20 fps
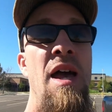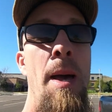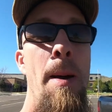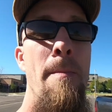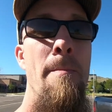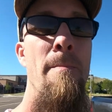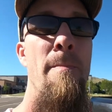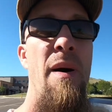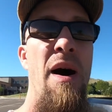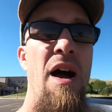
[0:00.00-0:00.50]

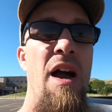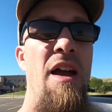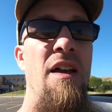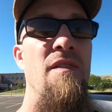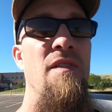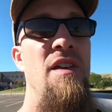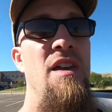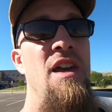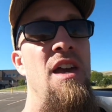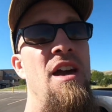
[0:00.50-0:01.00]

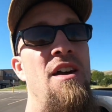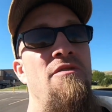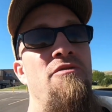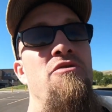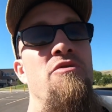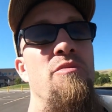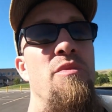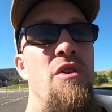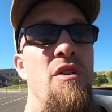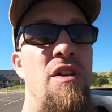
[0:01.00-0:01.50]
buying the
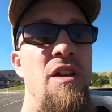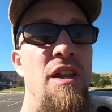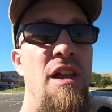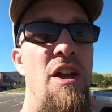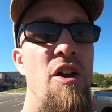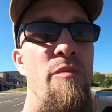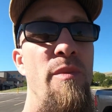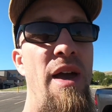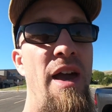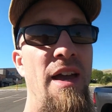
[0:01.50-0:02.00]
aftermarket
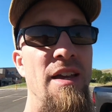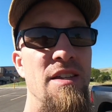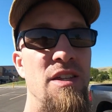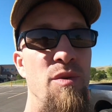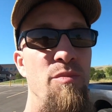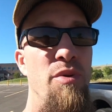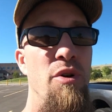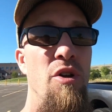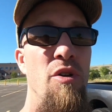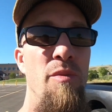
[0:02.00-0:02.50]
airbags to
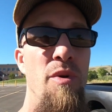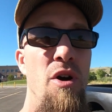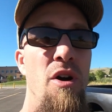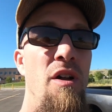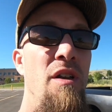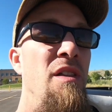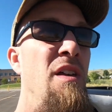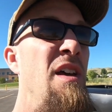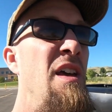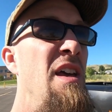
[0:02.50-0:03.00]
put them
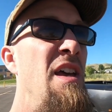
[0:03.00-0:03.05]
on.